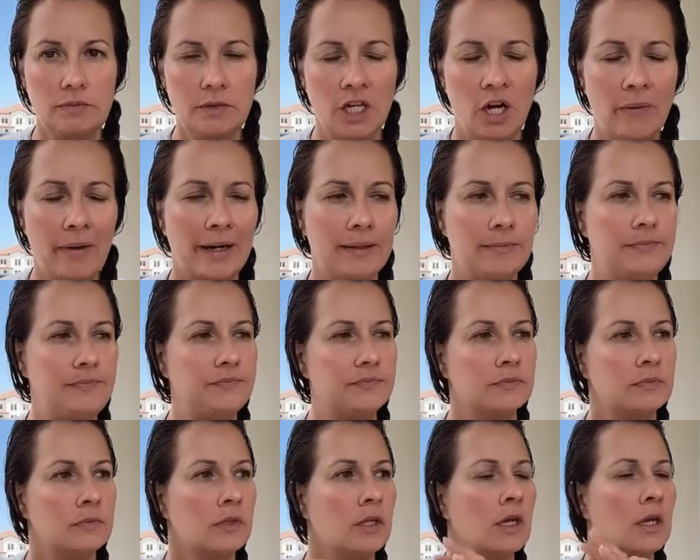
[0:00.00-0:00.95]
All right.
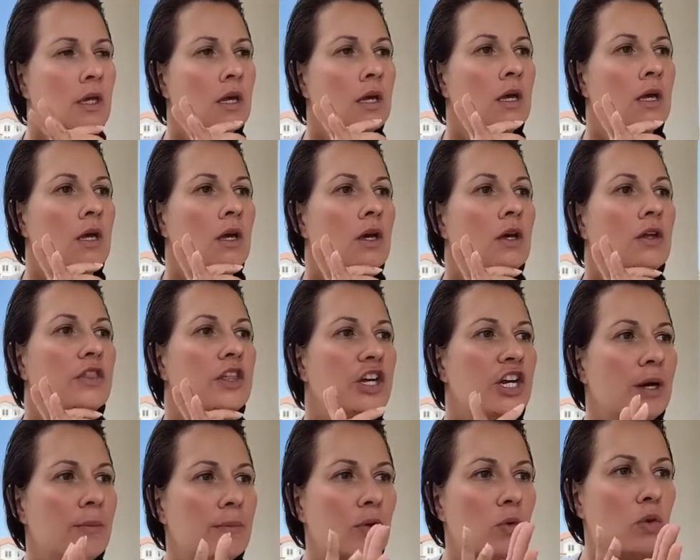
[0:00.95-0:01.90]
The
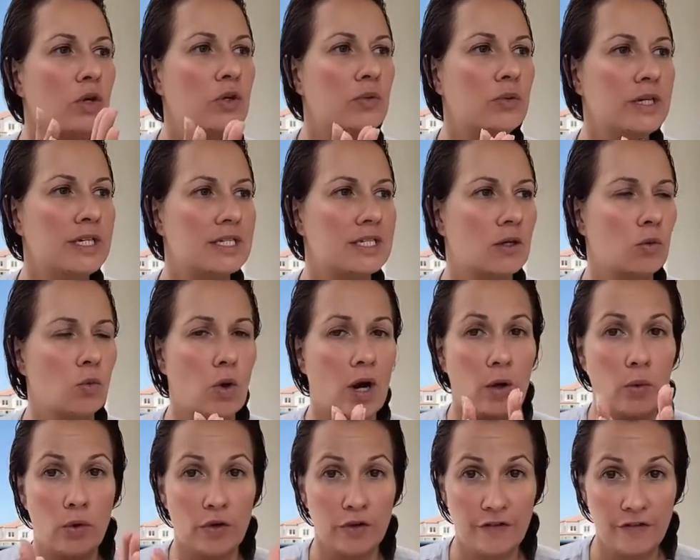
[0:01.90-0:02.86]
number one reason why
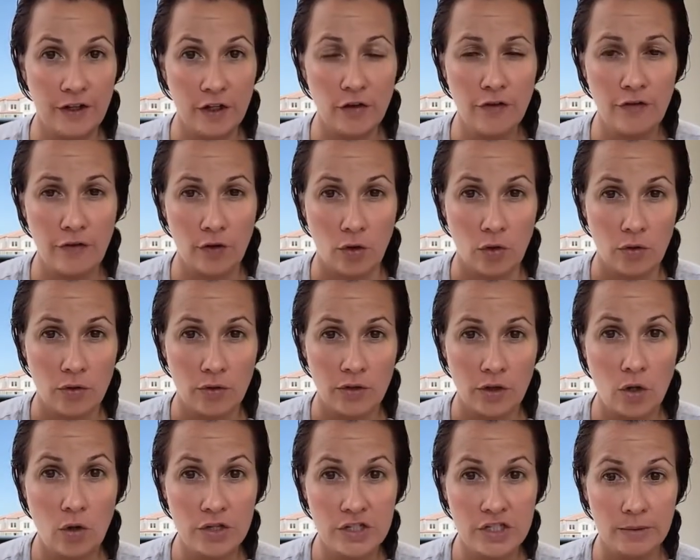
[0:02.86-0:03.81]
we're fearful, the
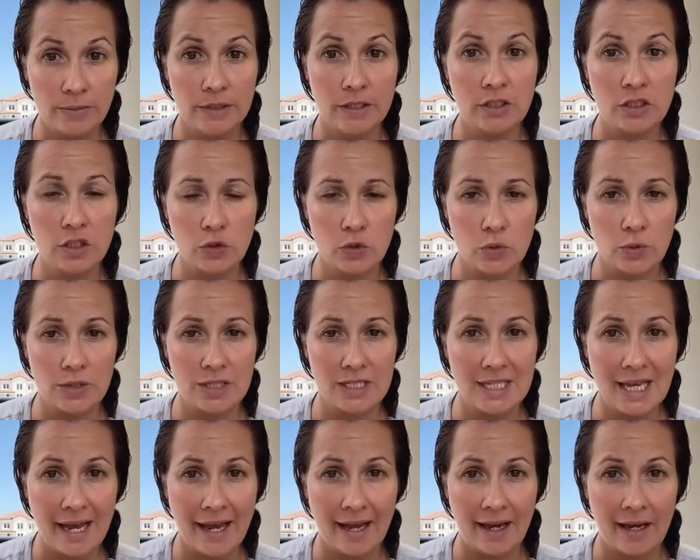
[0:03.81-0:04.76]
Course in Miracles would
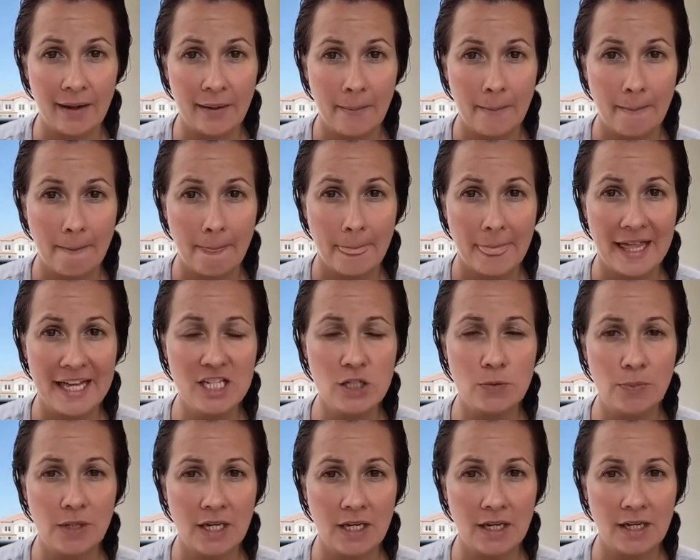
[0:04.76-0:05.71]
say, is
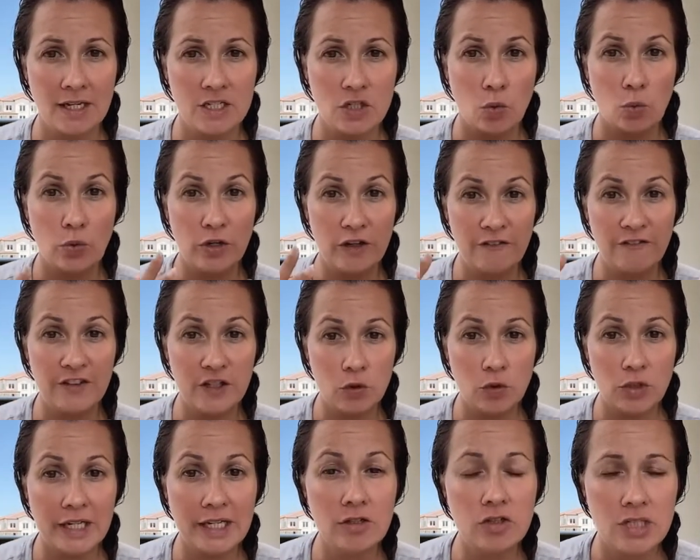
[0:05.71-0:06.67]
because we feel
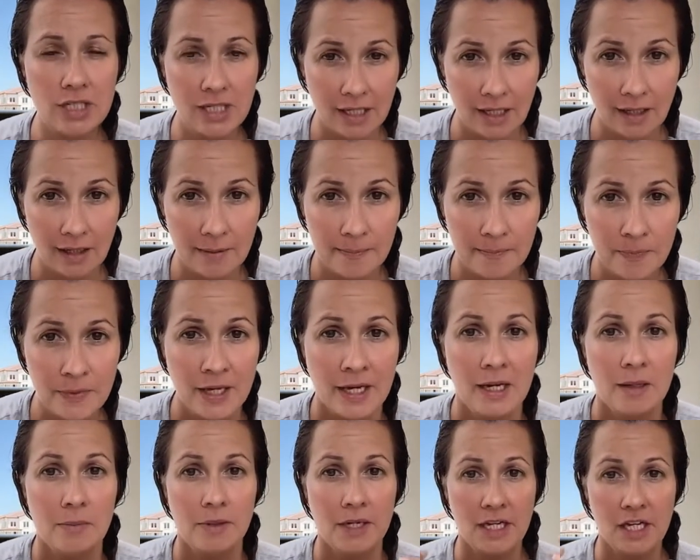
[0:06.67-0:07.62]
guilty
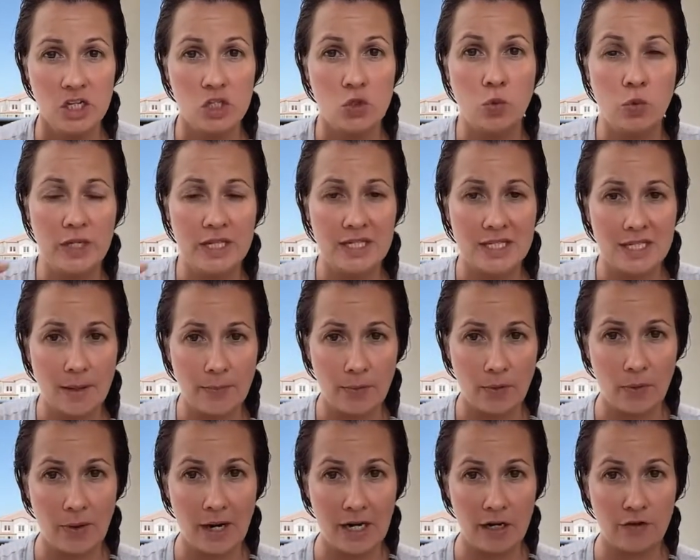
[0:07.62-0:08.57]
because we
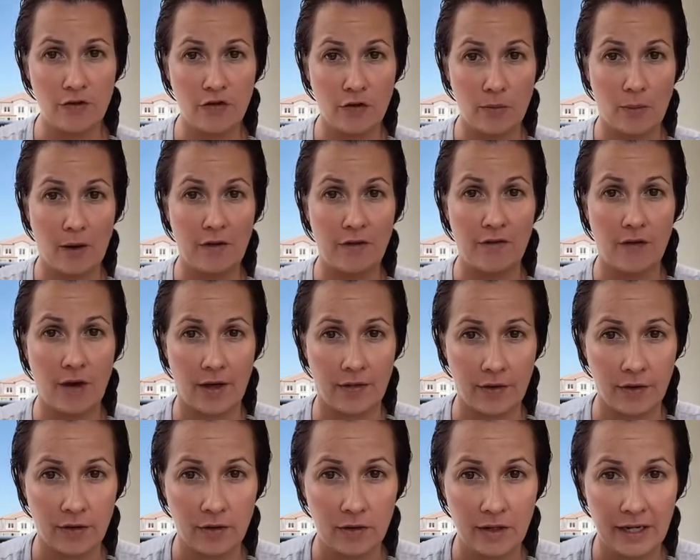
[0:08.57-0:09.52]
separated from our
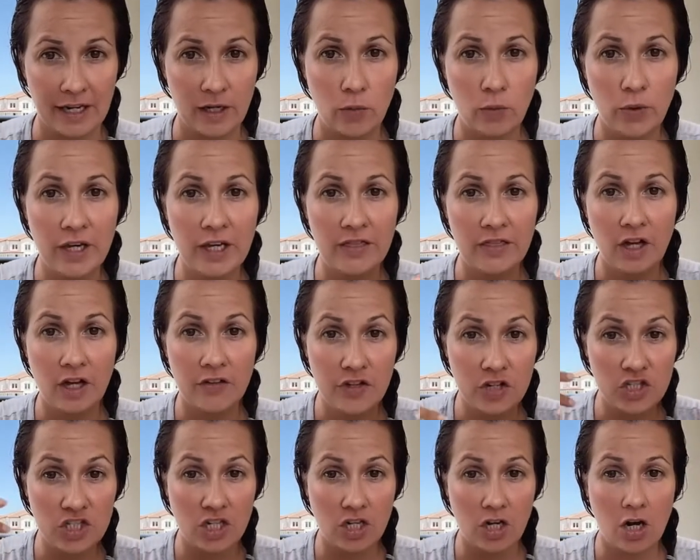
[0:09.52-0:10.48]
Father. Like we,
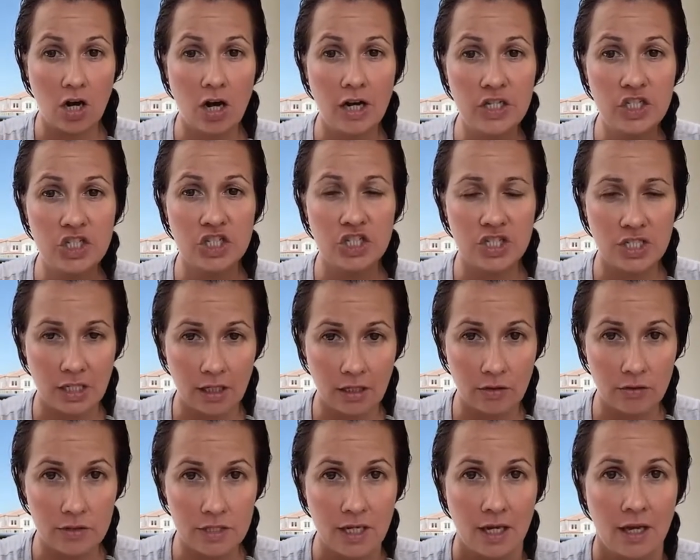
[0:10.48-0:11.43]
there's an unconscious
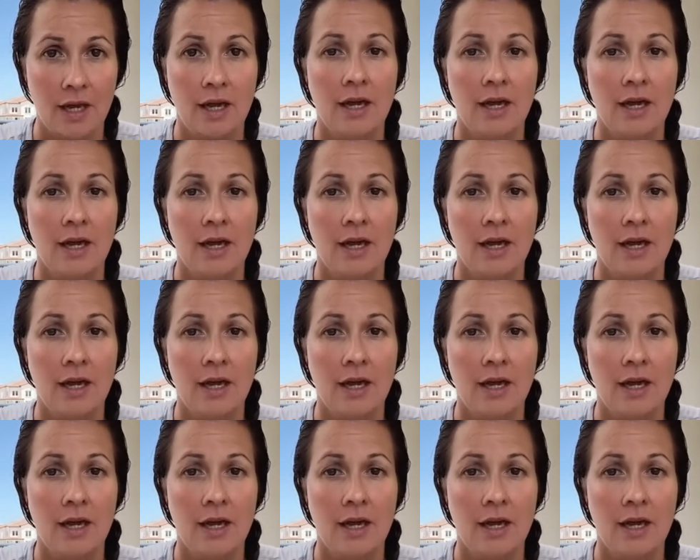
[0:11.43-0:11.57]
guilt.